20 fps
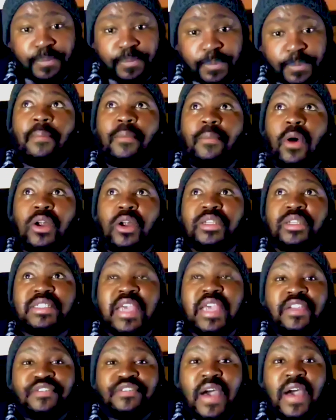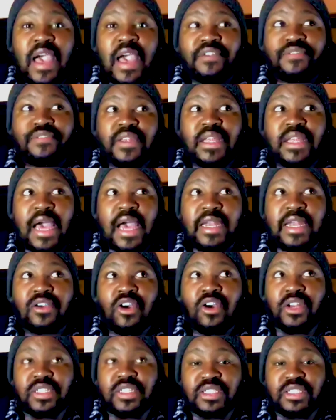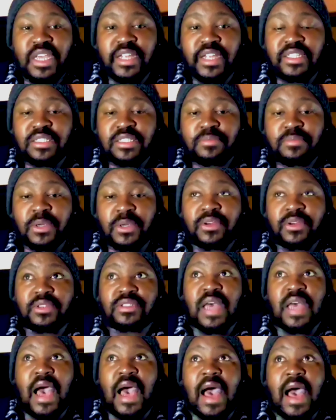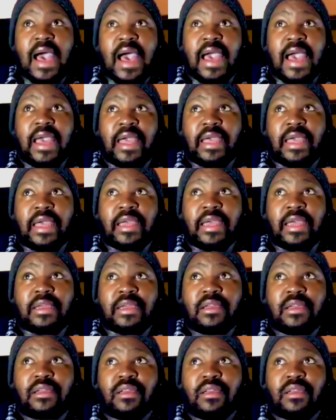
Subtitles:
On day 5, it kind of got intense because I